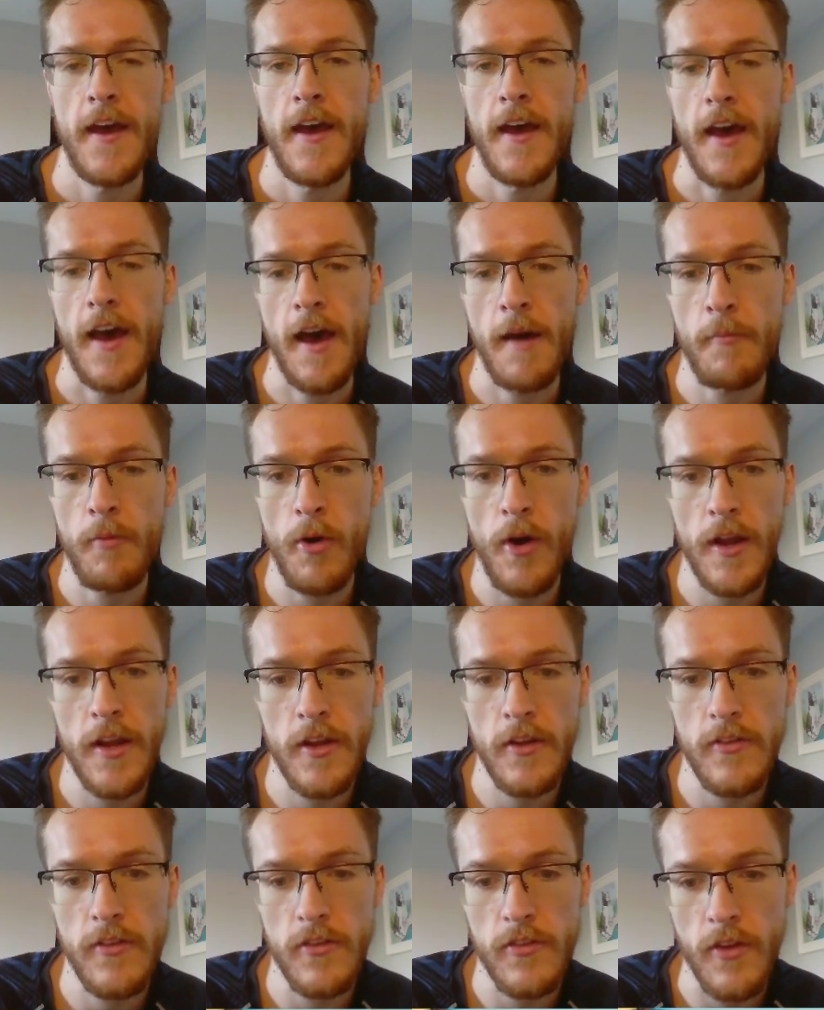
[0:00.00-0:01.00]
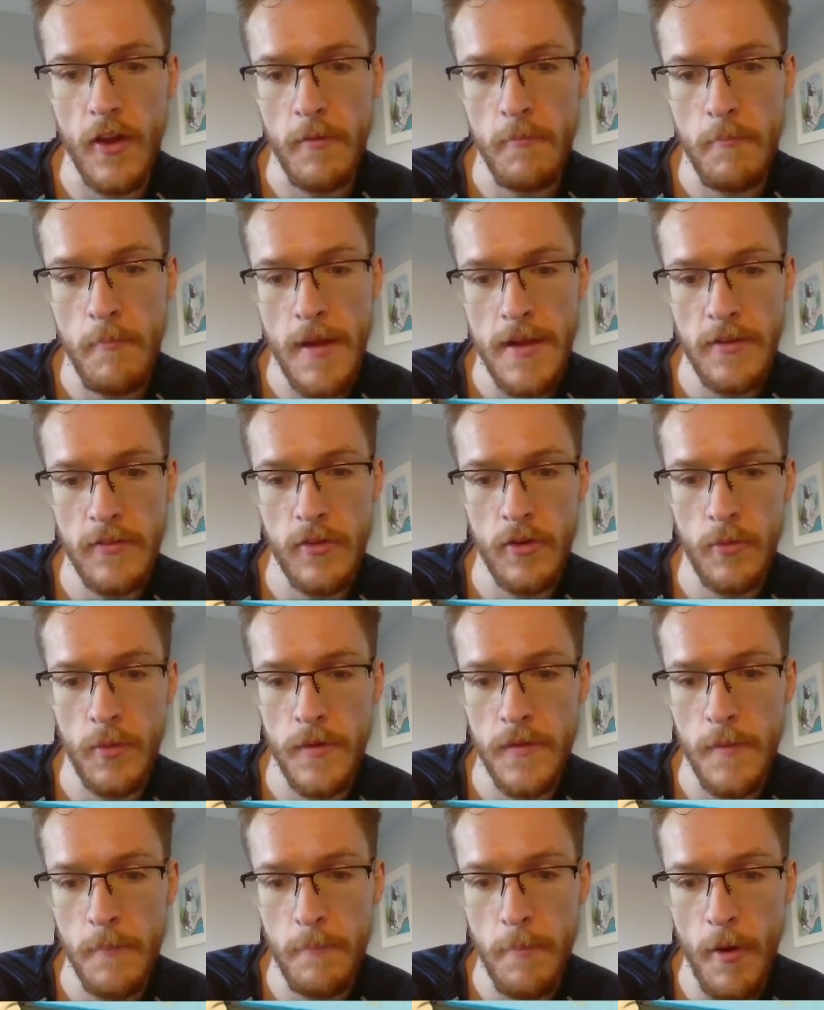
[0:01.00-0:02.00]
Um, or I could just go mental with
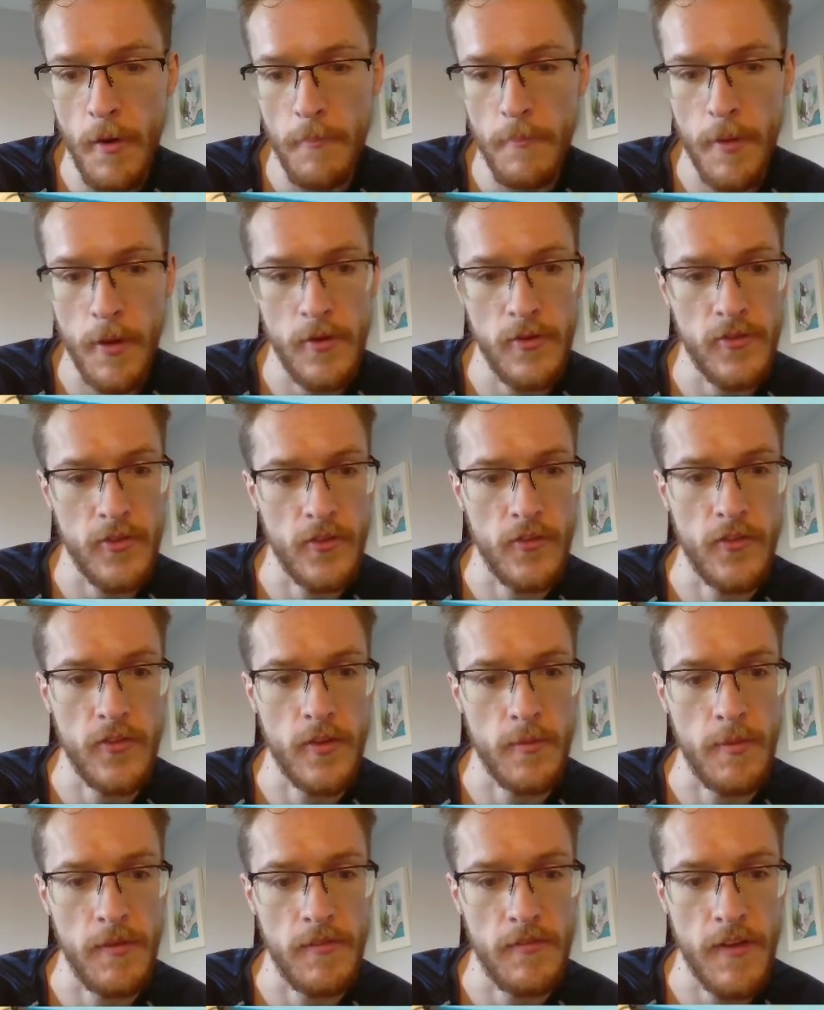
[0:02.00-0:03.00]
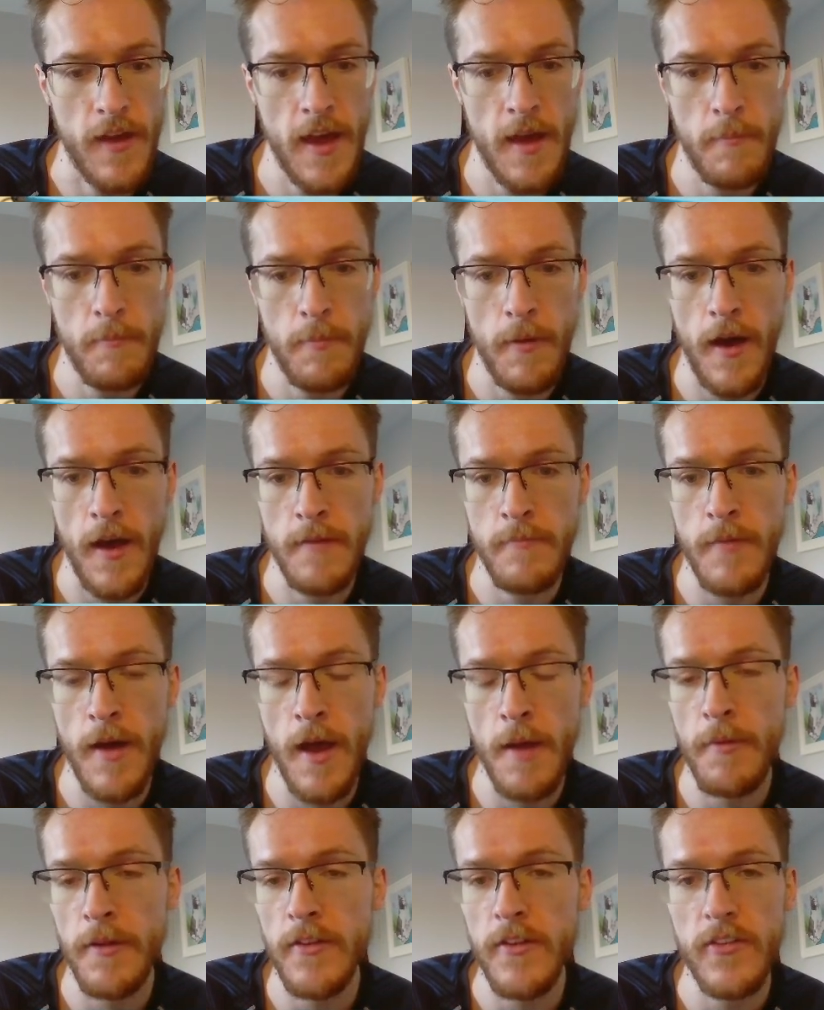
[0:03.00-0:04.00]
the bot potions, to be fair, but I'm,
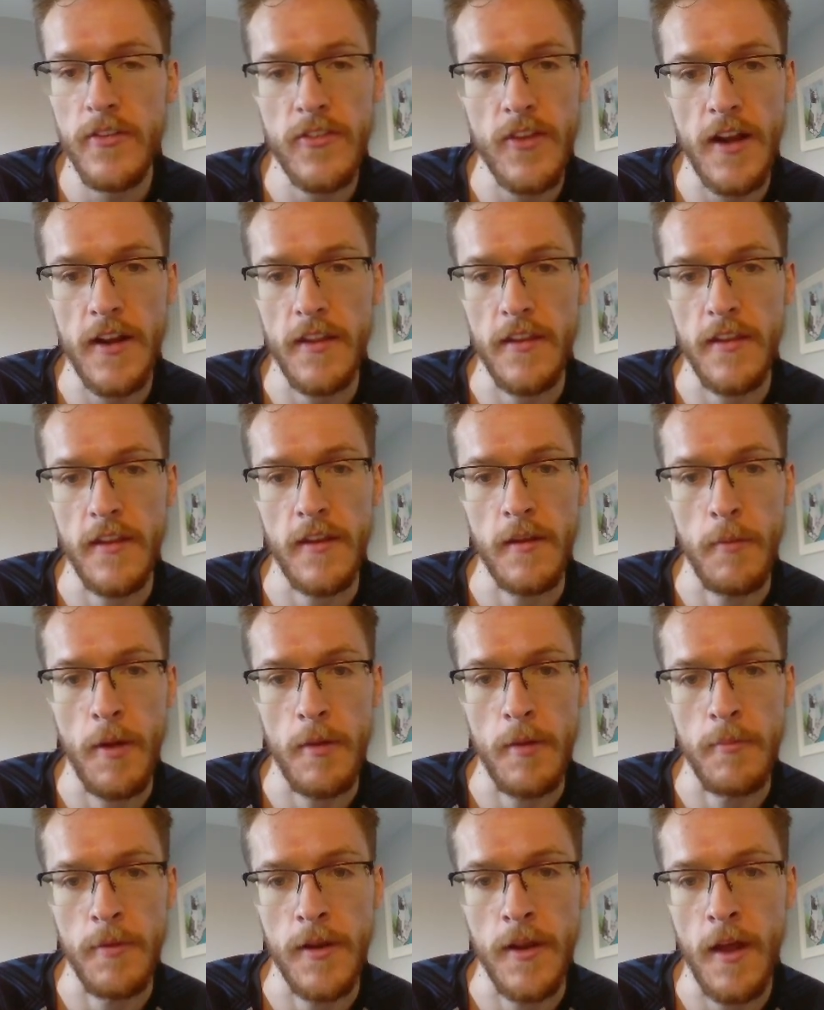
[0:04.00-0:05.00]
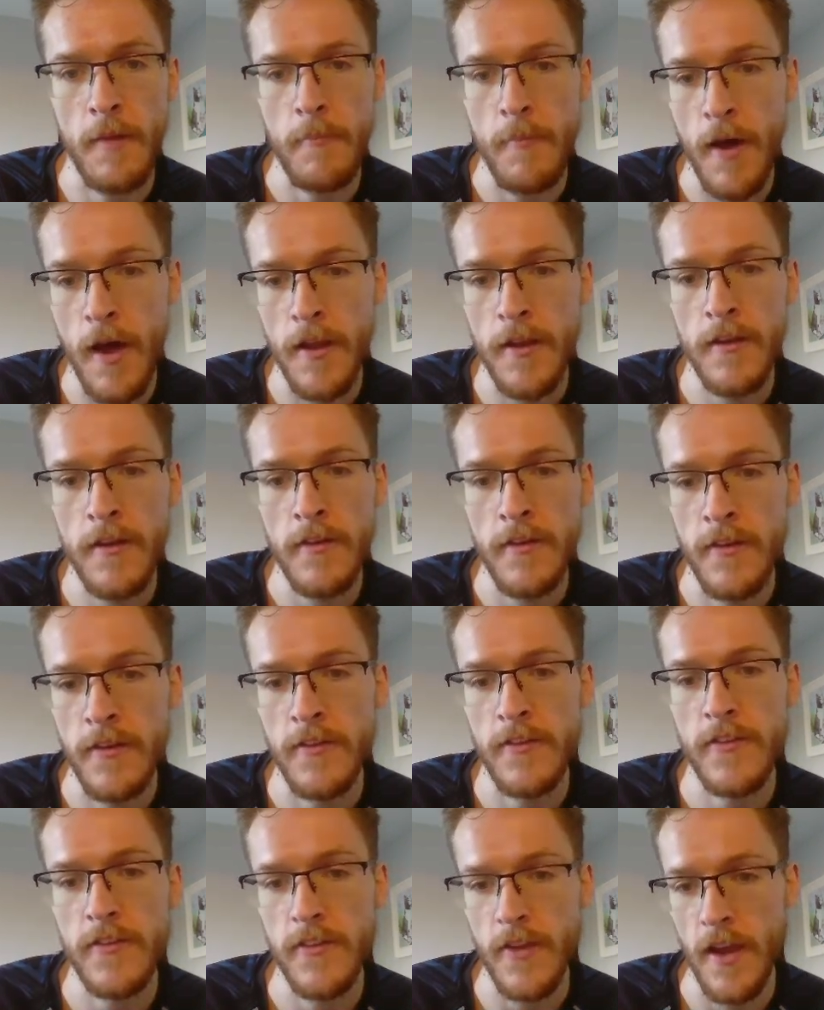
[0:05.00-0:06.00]
I'm undecided at the moment. I'm
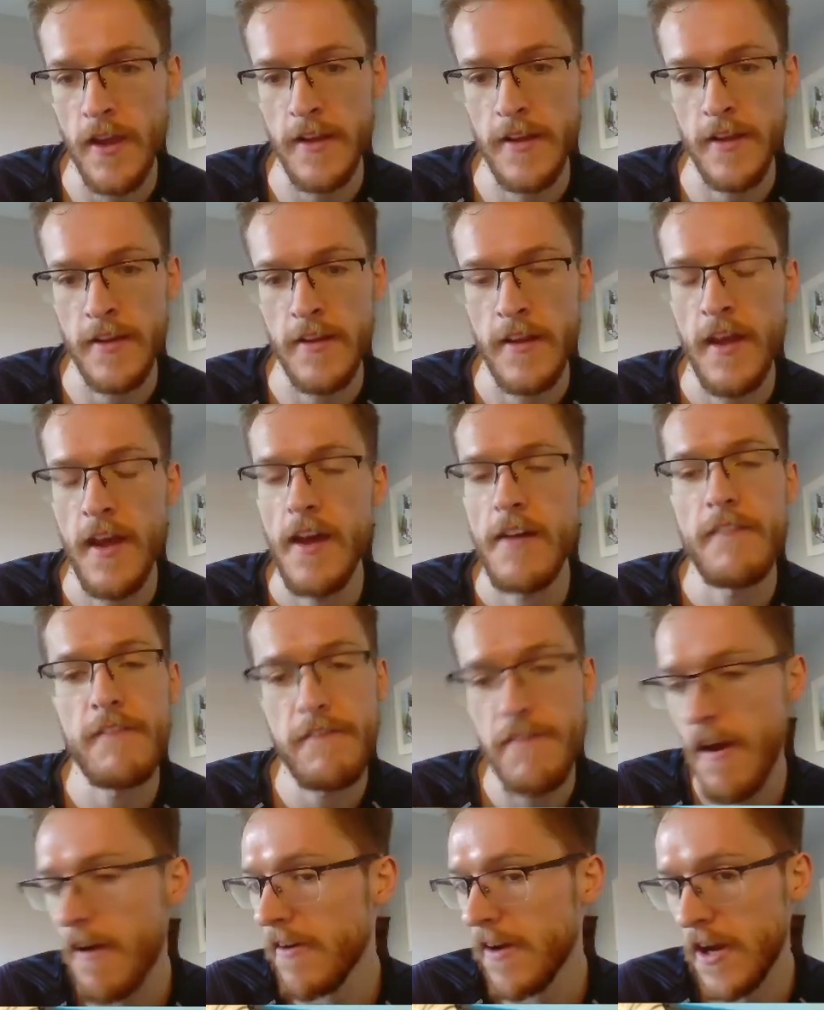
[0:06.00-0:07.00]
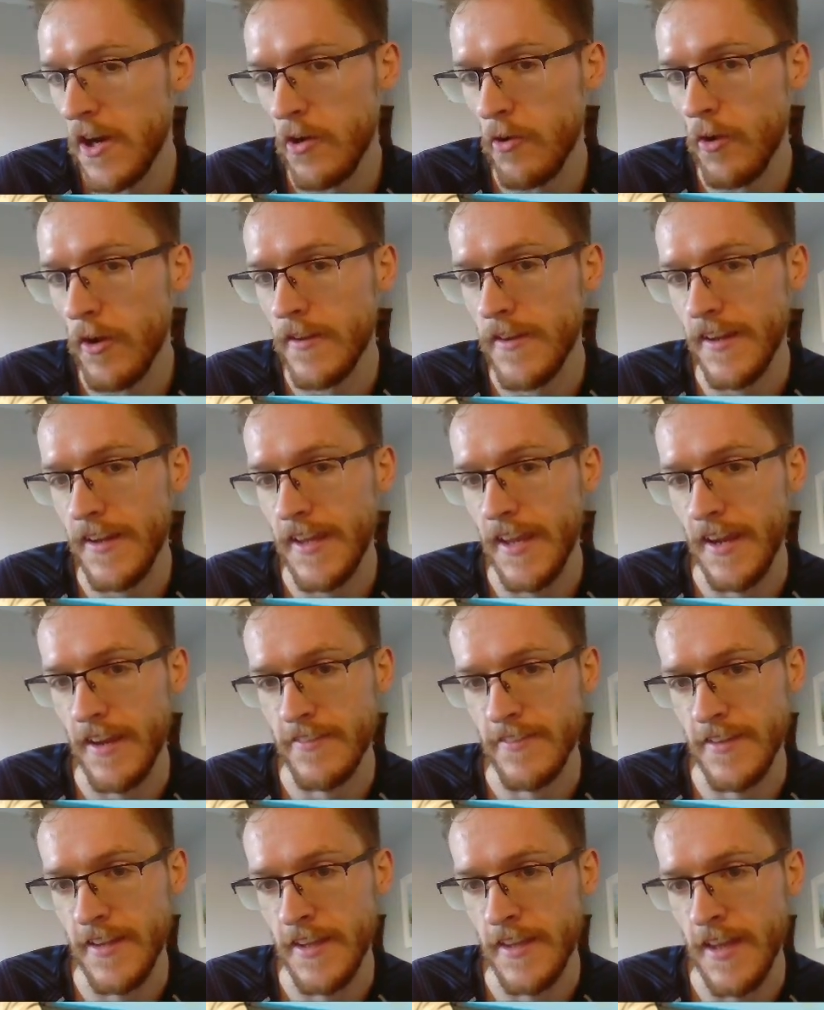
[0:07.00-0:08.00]
undecided. Very annoyed that King
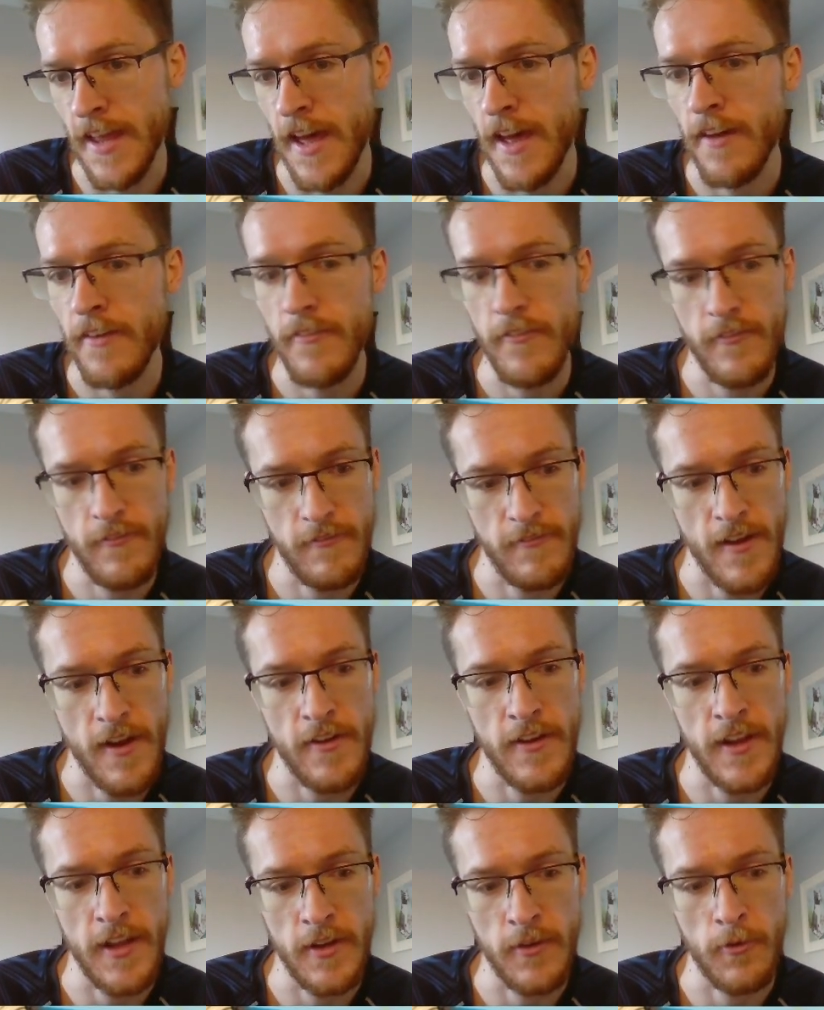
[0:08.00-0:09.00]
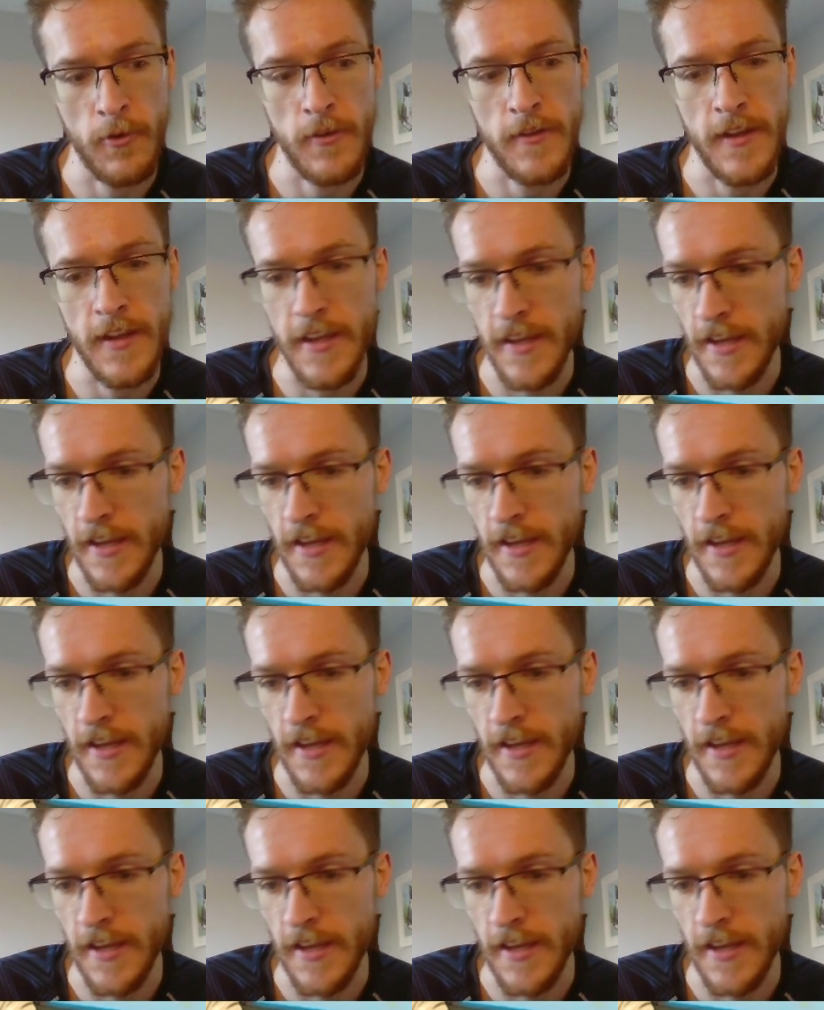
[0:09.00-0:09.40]
isn't in there. Very annoyed that King